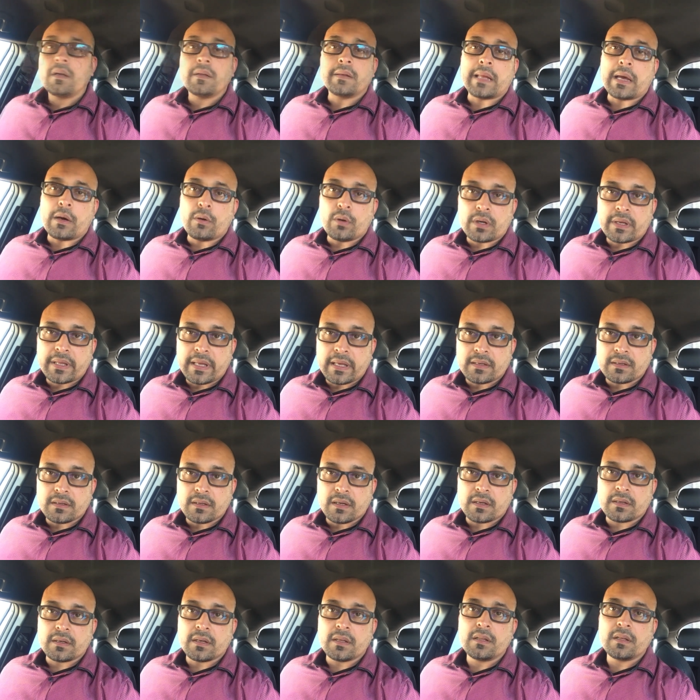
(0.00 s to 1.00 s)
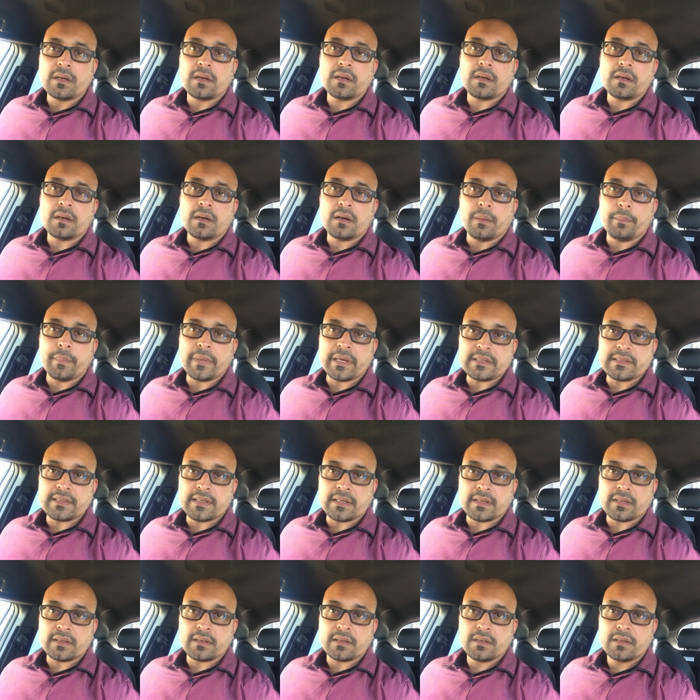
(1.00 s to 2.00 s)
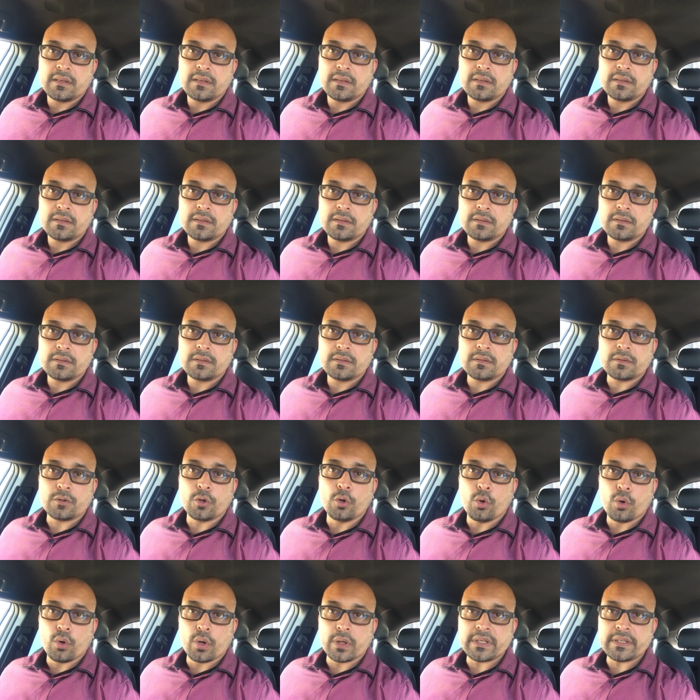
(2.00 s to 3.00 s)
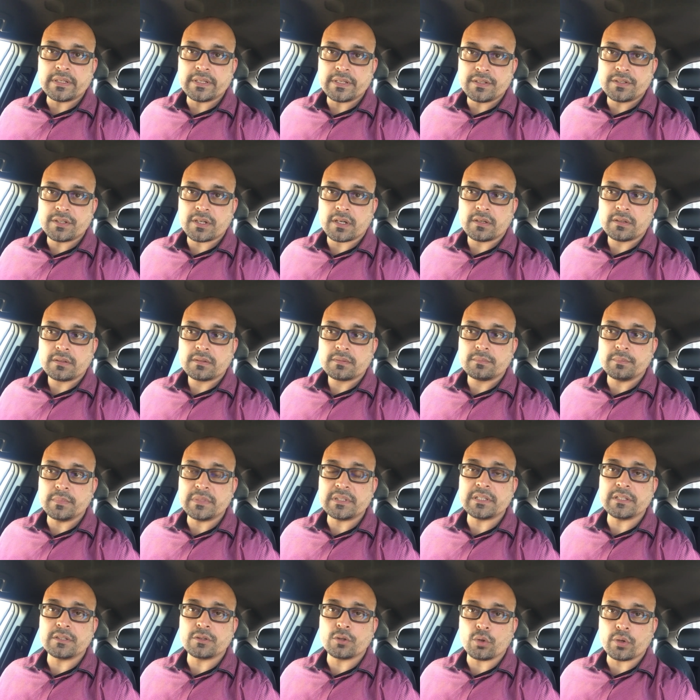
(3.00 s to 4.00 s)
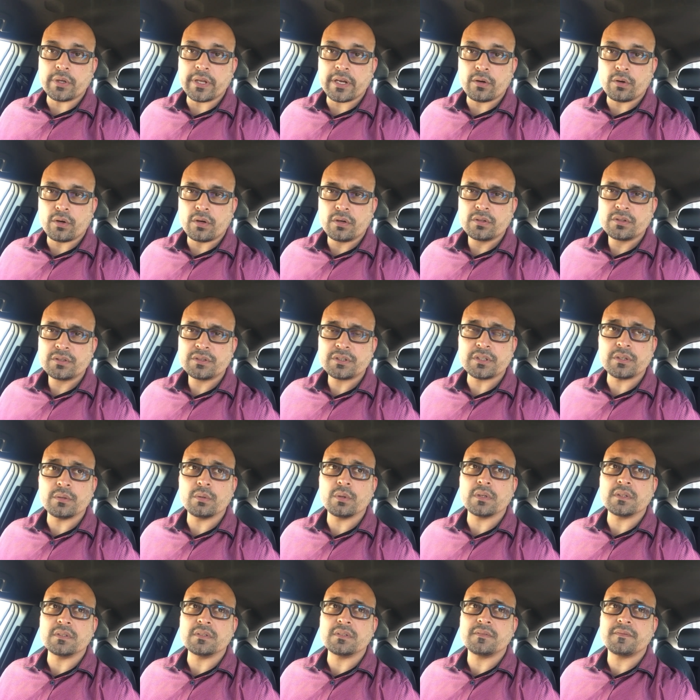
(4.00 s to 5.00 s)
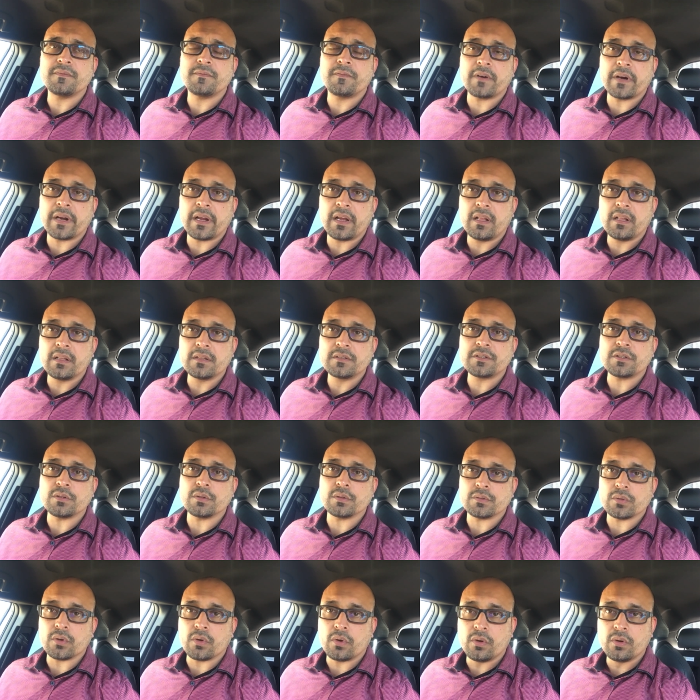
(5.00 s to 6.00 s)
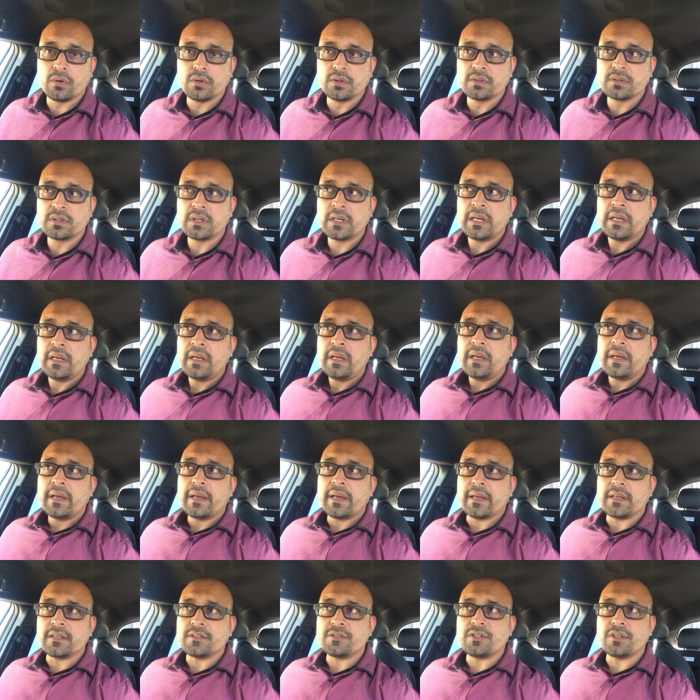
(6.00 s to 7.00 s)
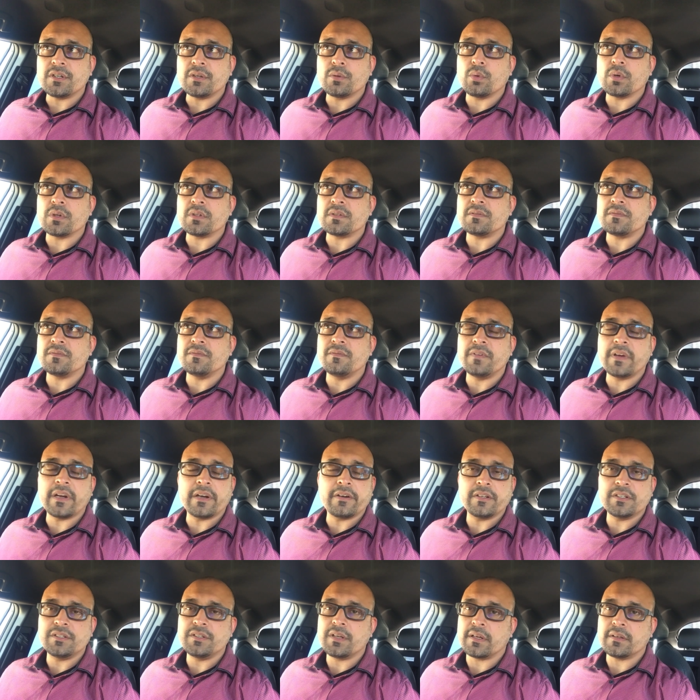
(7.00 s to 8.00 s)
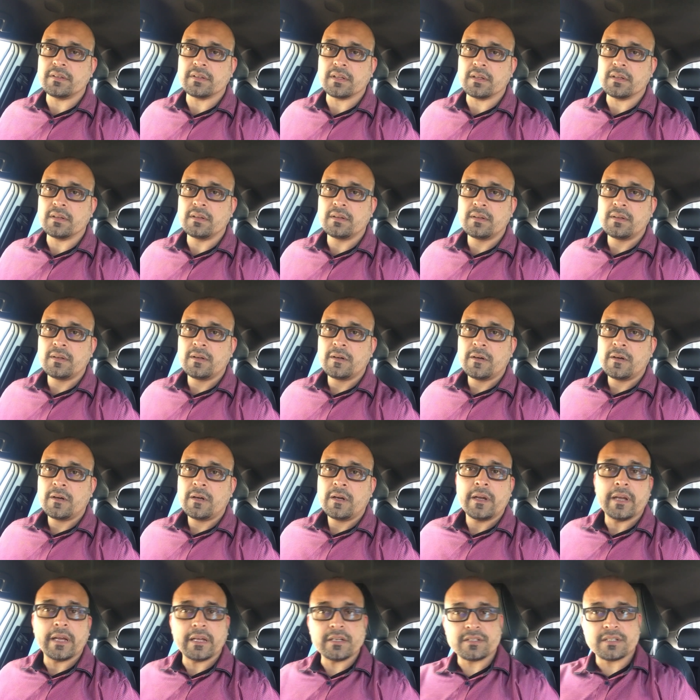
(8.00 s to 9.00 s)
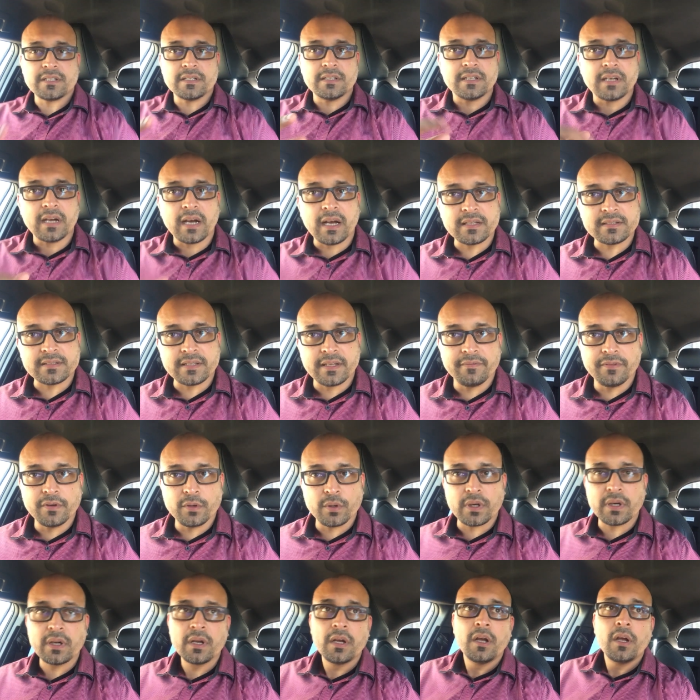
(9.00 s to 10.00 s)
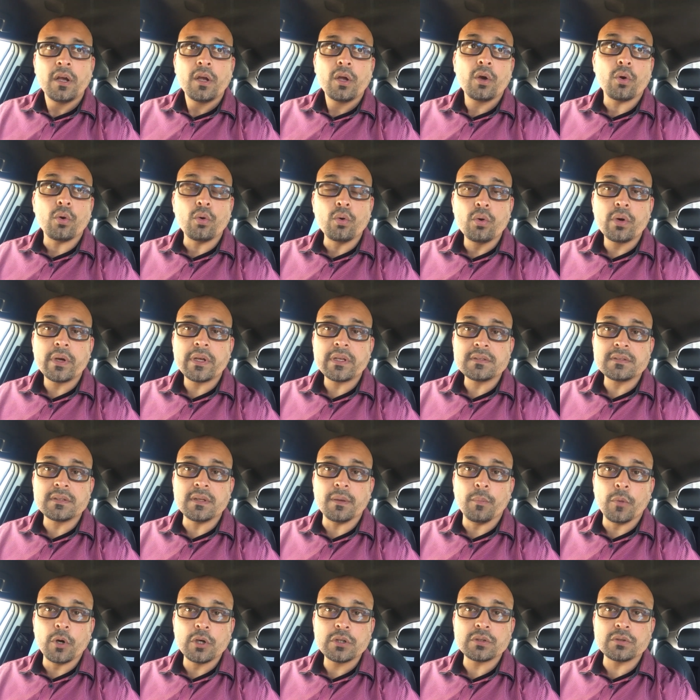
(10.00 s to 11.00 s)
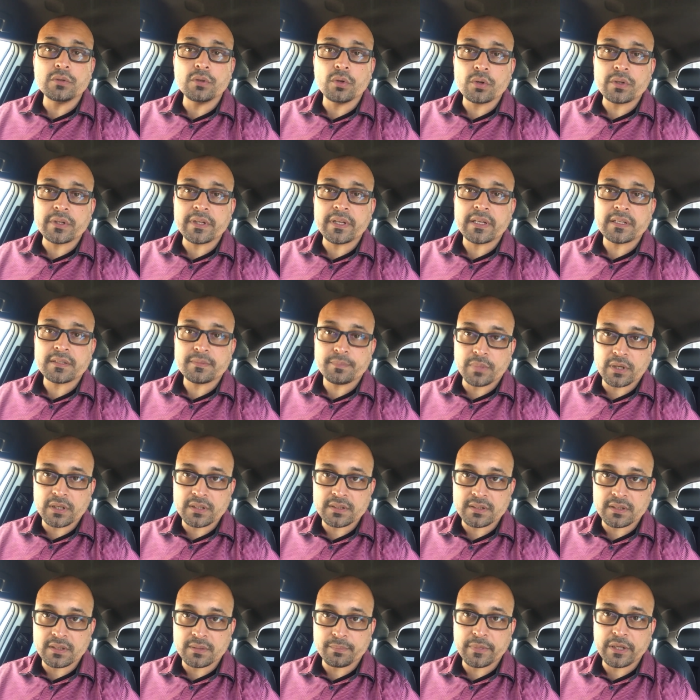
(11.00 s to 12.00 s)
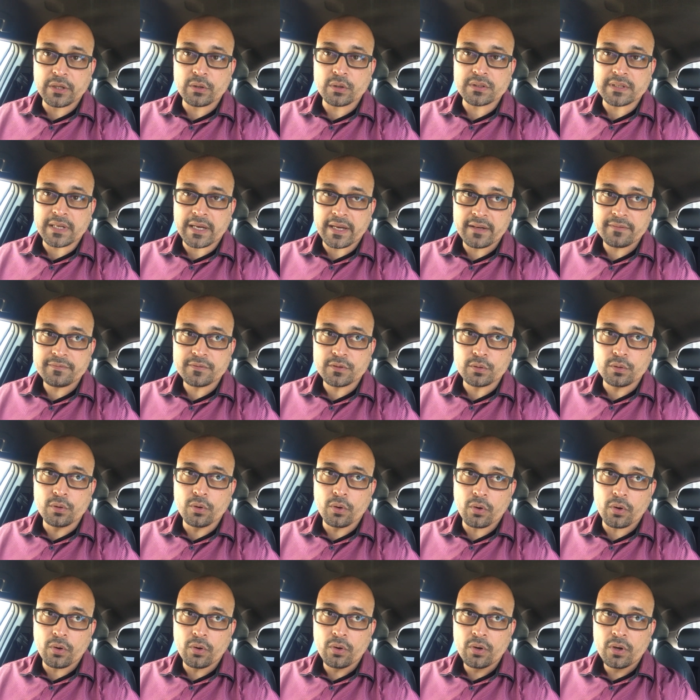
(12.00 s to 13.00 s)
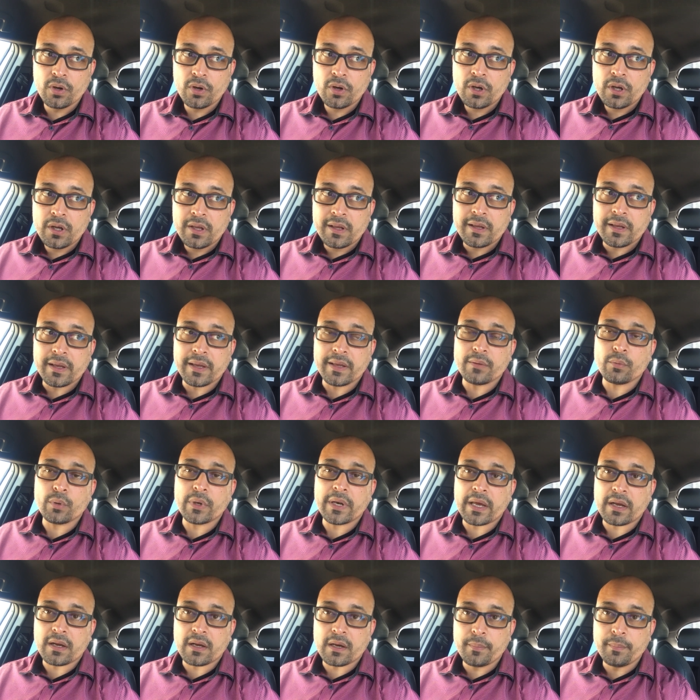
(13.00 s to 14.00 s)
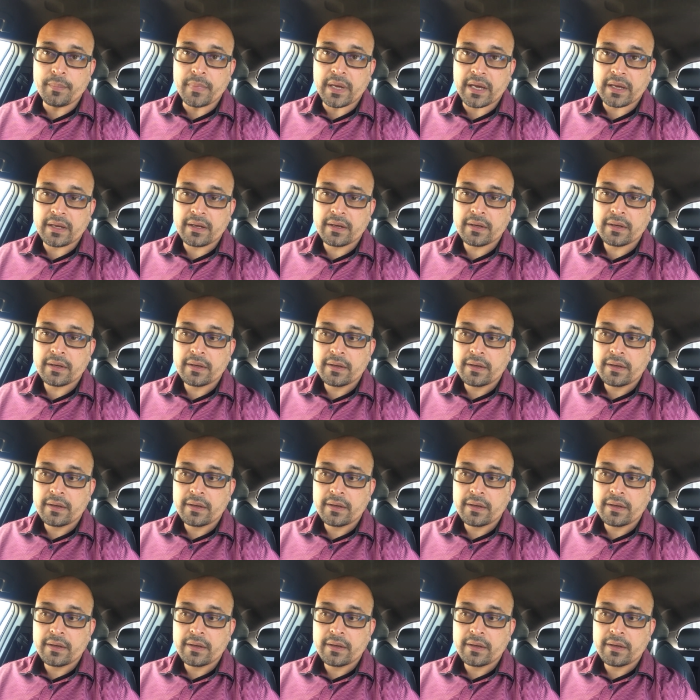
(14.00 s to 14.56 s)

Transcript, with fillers: Now again, another amazing go-on teacher, Mrs. Cordero. She was frail, she was old, and she was very gentle. And she asked everyone, who is the most naughtiest person? Because I have to go, and when I come back,